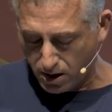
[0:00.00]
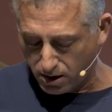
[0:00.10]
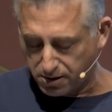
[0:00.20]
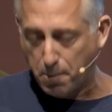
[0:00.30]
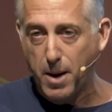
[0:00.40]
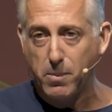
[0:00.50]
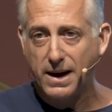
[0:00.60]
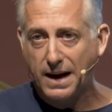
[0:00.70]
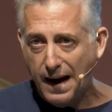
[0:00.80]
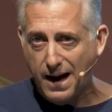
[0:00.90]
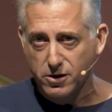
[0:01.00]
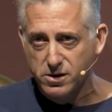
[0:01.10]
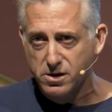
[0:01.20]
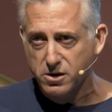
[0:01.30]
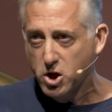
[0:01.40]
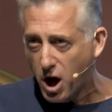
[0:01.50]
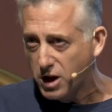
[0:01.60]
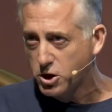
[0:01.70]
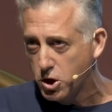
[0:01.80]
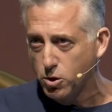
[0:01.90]
The public clouds
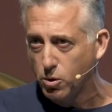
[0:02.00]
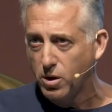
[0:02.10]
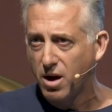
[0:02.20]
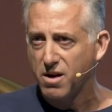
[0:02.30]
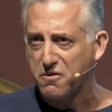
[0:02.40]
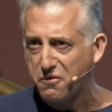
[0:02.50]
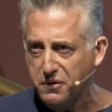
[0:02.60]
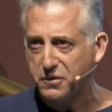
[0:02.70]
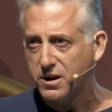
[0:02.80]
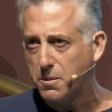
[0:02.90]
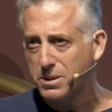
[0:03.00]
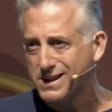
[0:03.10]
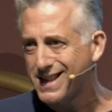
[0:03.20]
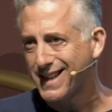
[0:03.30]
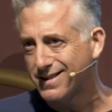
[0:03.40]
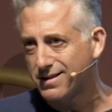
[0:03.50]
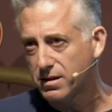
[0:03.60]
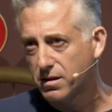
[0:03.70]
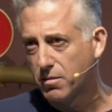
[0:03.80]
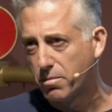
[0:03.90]
charge you 50%
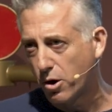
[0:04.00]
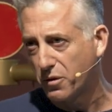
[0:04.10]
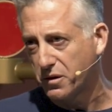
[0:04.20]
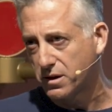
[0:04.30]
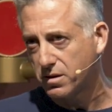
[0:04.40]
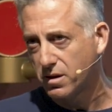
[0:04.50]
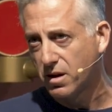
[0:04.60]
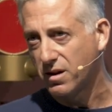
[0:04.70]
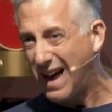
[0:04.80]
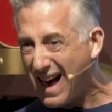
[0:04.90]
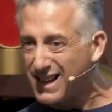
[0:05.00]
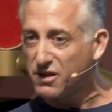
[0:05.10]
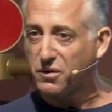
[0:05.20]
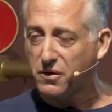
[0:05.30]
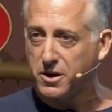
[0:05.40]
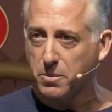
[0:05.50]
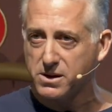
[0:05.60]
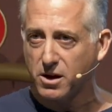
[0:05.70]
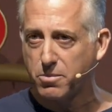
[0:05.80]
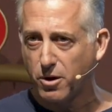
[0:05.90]
profit. They add
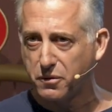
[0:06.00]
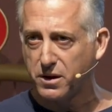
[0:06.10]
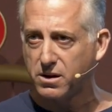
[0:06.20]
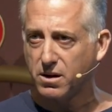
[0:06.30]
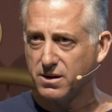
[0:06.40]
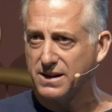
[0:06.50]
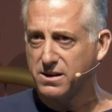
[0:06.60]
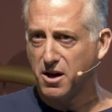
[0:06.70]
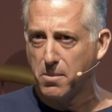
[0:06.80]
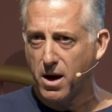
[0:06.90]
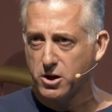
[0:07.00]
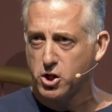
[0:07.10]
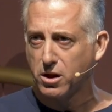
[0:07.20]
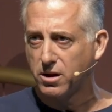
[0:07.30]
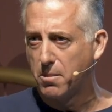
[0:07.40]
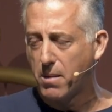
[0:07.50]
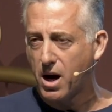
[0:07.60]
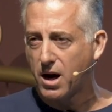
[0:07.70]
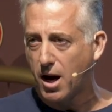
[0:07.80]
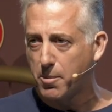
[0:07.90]
50% profit, that's their margin, their
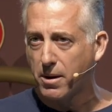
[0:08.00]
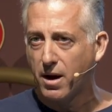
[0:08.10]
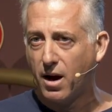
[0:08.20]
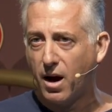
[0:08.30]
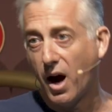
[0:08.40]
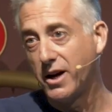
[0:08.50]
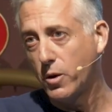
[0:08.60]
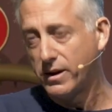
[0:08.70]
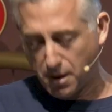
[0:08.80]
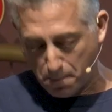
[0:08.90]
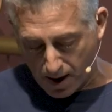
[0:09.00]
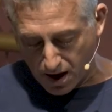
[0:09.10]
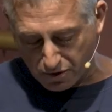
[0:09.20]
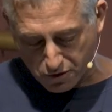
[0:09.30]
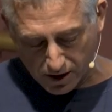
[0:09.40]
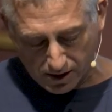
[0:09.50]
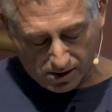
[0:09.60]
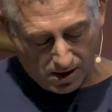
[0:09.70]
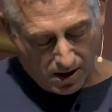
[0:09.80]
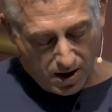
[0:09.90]
markup, and you end up paying for it.
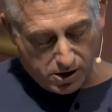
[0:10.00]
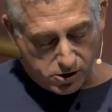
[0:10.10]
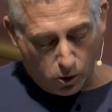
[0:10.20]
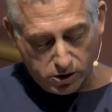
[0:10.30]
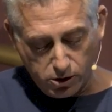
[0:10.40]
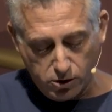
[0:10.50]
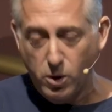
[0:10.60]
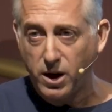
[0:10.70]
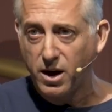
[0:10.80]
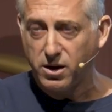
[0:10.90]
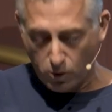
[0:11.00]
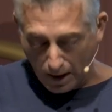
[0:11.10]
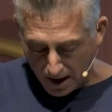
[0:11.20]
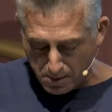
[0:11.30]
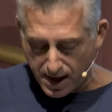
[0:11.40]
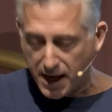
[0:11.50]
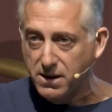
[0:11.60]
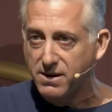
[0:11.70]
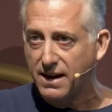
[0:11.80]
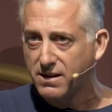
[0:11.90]
So what you do here, you
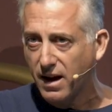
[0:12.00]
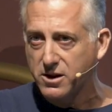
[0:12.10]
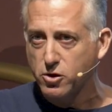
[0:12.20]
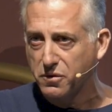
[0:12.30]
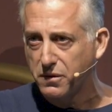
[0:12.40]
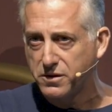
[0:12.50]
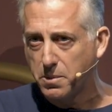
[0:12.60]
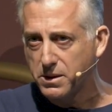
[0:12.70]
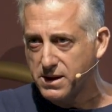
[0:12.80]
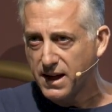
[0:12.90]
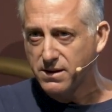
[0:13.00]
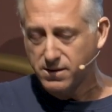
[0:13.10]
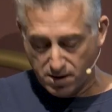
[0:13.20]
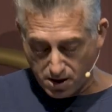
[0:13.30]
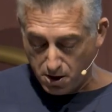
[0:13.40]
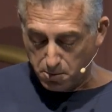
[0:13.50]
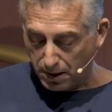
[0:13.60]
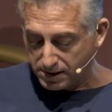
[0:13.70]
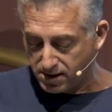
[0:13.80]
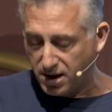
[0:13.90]
eliminate that extra 50%,
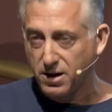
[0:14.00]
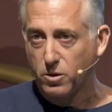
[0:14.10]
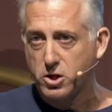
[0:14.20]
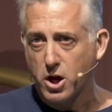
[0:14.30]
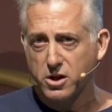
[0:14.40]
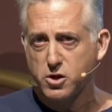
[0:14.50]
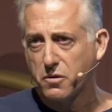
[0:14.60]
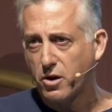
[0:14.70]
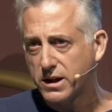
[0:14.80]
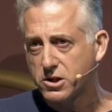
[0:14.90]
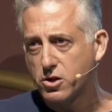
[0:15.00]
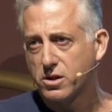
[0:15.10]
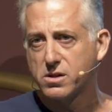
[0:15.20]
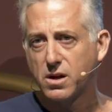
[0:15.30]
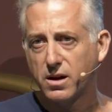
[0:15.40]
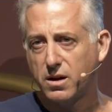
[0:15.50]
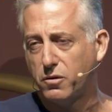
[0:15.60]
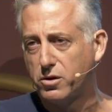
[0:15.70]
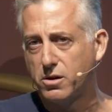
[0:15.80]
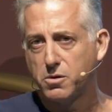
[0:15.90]
plus here they will charge you for extras, like if
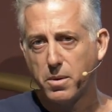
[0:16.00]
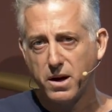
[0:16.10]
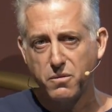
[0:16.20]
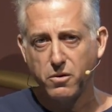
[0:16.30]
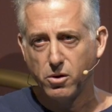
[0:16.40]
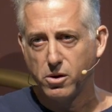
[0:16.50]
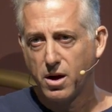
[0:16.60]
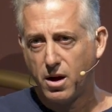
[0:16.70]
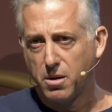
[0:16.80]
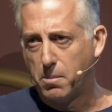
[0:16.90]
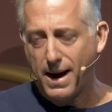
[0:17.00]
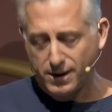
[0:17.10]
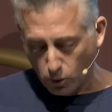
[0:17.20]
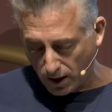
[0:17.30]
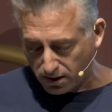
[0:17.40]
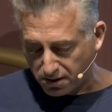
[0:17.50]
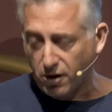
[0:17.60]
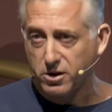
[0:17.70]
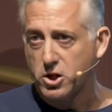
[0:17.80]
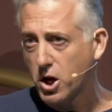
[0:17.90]
you need to pay for bandwidth, they're
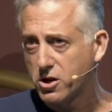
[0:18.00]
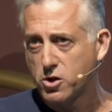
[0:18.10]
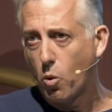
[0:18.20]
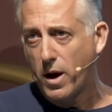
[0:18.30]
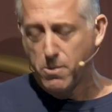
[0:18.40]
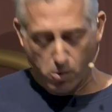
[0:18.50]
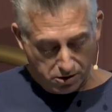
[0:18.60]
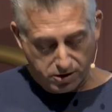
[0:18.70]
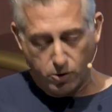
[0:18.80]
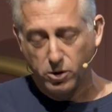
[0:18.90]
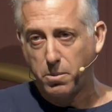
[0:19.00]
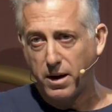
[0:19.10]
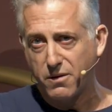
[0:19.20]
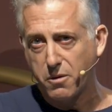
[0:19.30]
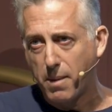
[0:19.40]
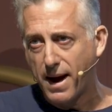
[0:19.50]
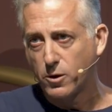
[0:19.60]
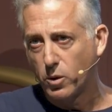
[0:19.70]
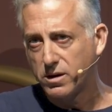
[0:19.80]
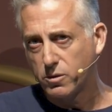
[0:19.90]
going to charge you way more than you would pay for
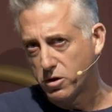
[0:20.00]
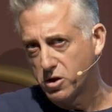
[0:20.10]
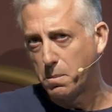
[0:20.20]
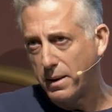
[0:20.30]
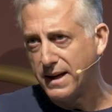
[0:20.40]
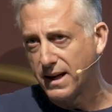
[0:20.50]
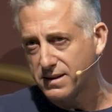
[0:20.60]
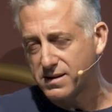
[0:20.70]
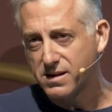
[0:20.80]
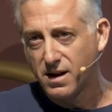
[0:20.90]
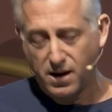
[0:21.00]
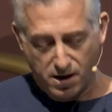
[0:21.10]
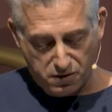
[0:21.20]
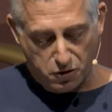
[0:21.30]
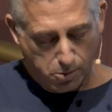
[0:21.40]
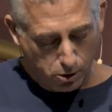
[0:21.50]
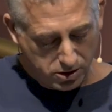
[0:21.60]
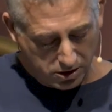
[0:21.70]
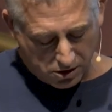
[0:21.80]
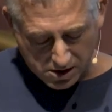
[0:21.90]
bandwidth, which is peanuts, if you bought
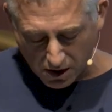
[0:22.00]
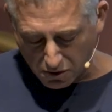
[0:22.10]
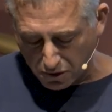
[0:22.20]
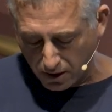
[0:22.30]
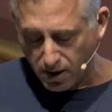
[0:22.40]
it yourself.